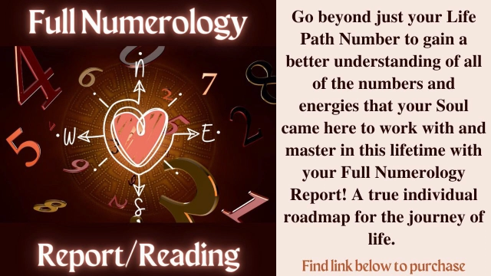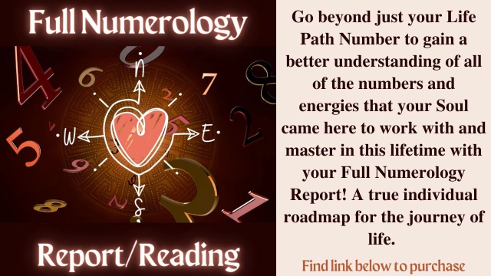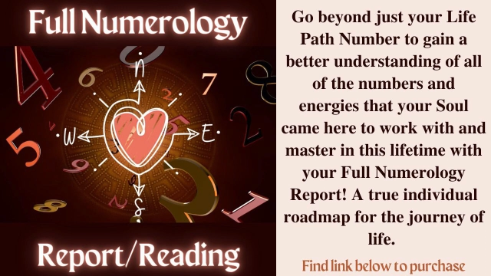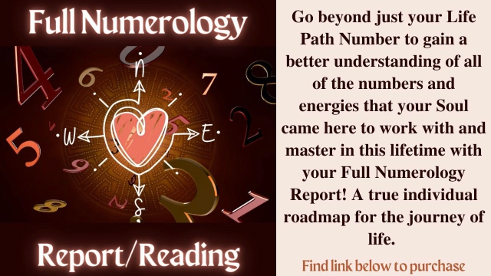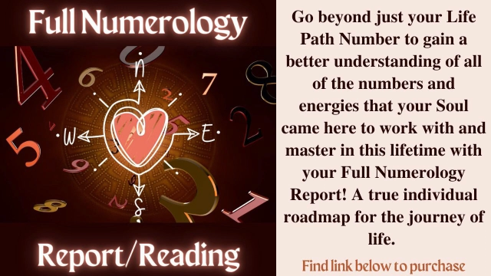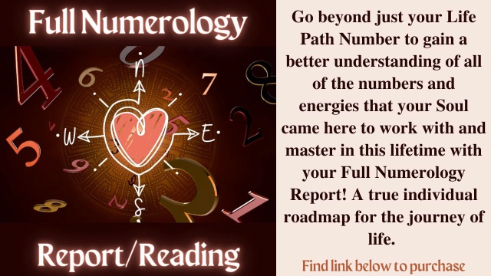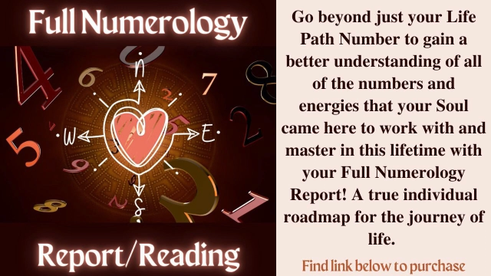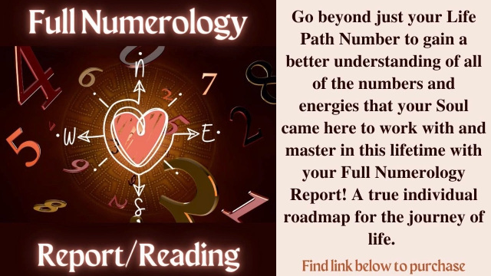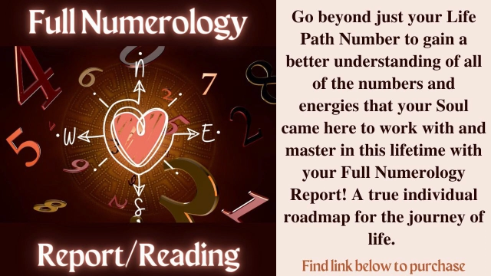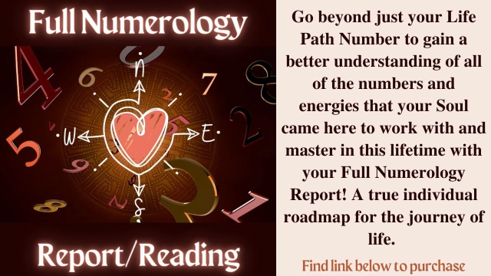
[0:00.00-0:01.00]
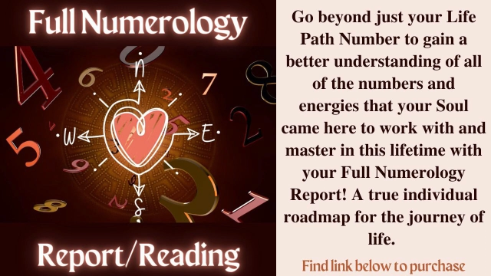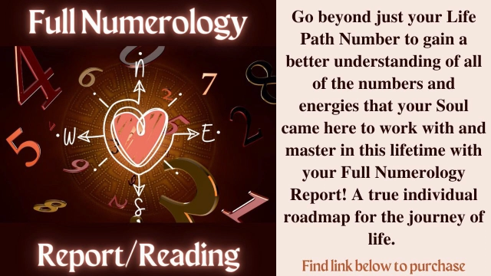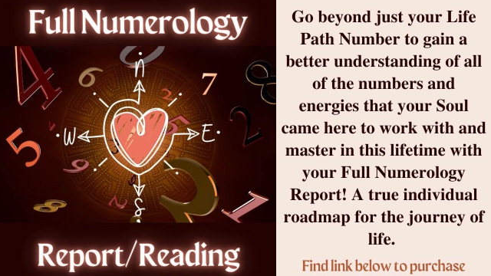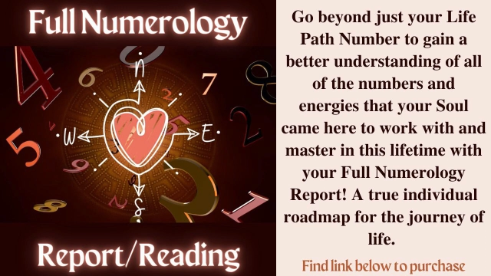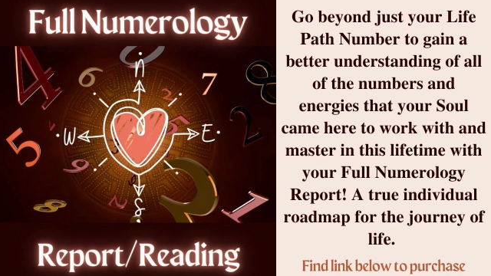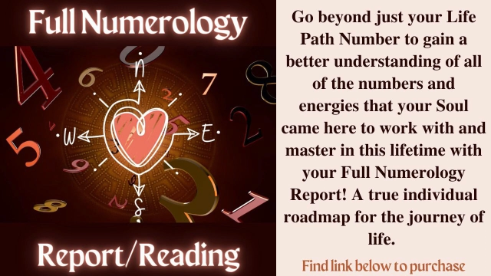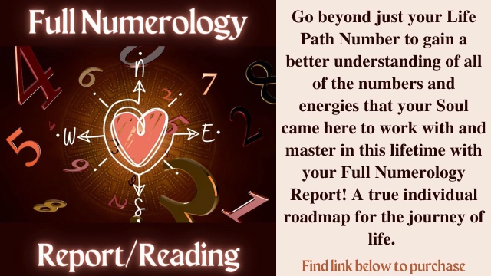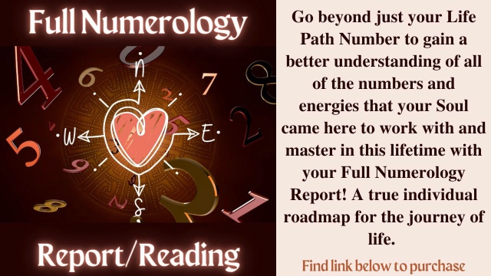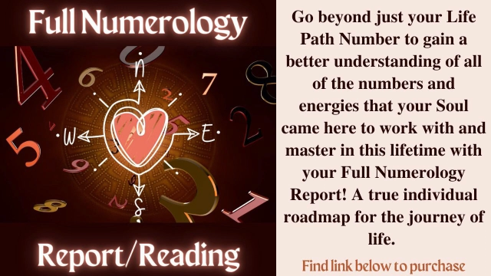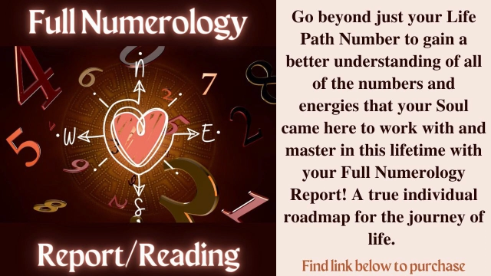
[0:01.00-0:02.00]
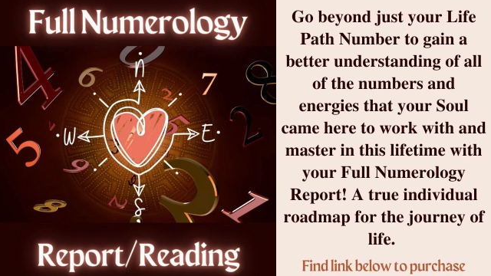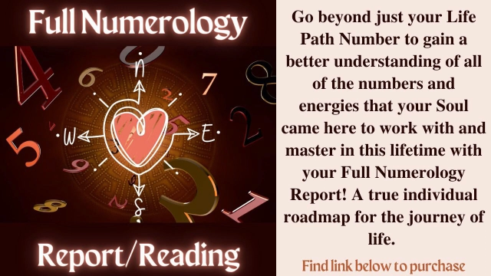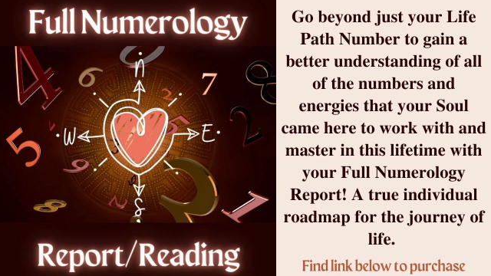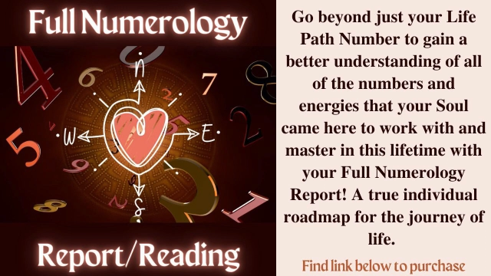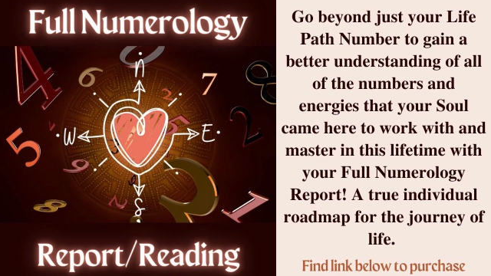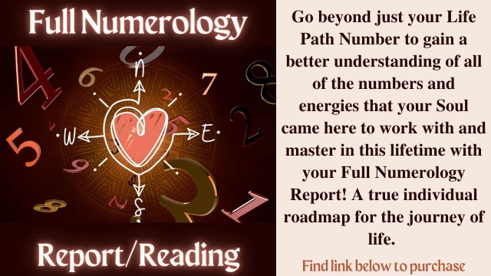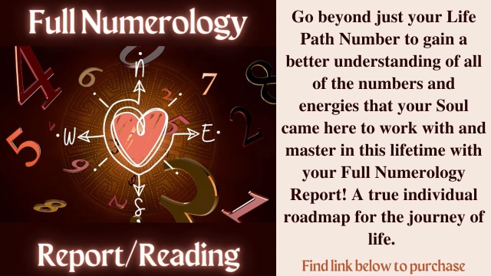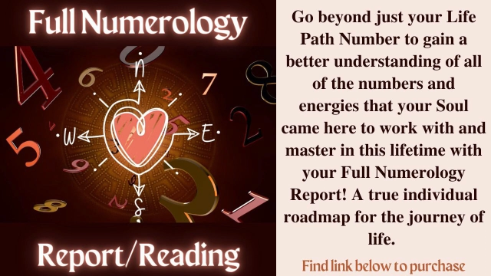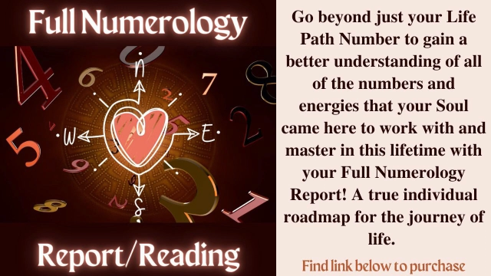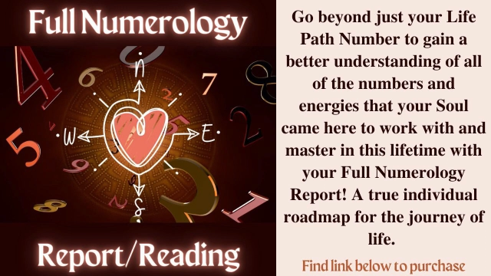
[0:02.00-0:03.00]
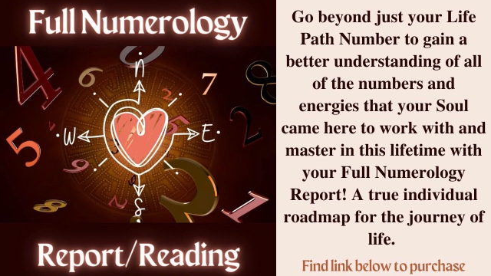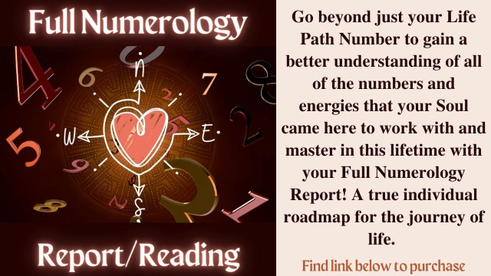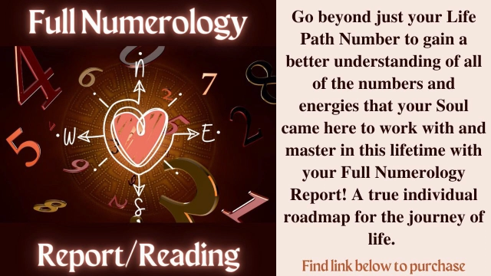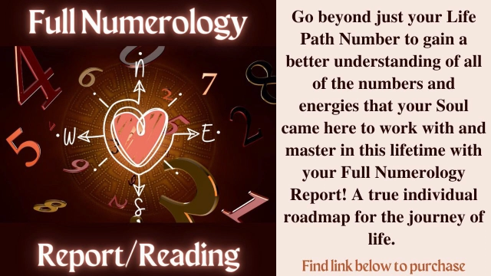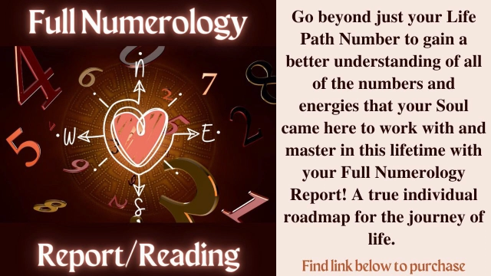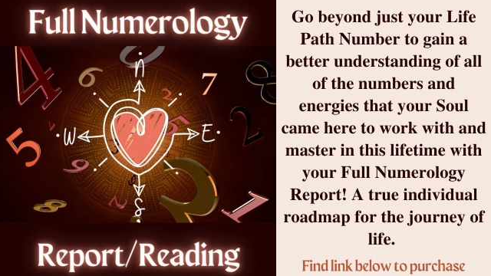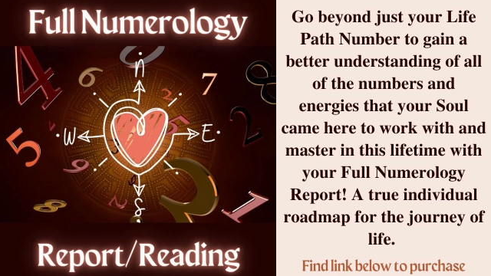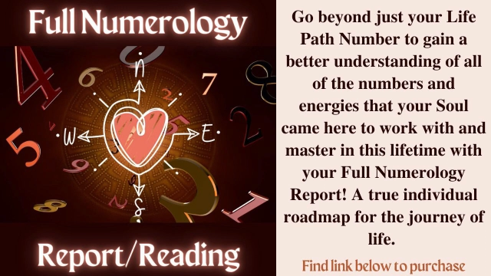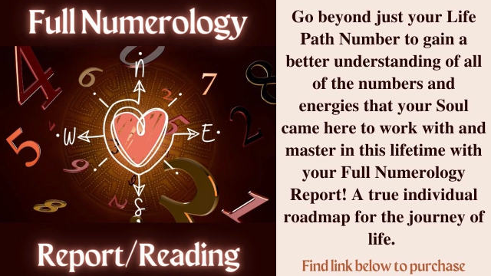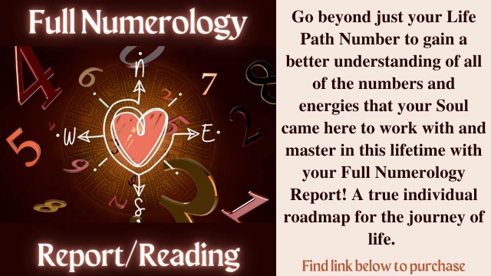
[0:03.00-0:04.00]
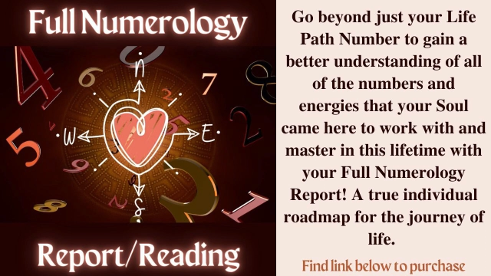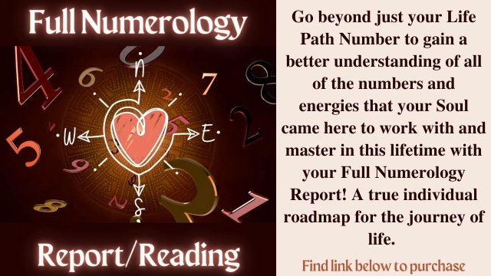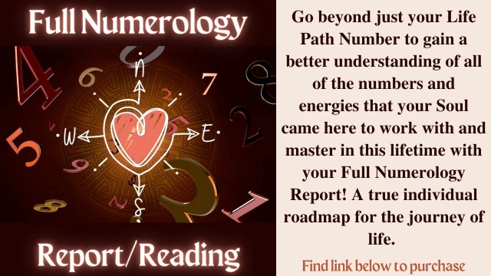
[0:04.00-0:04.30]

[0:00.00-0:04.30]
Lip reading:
Nobody's mouth can be seen.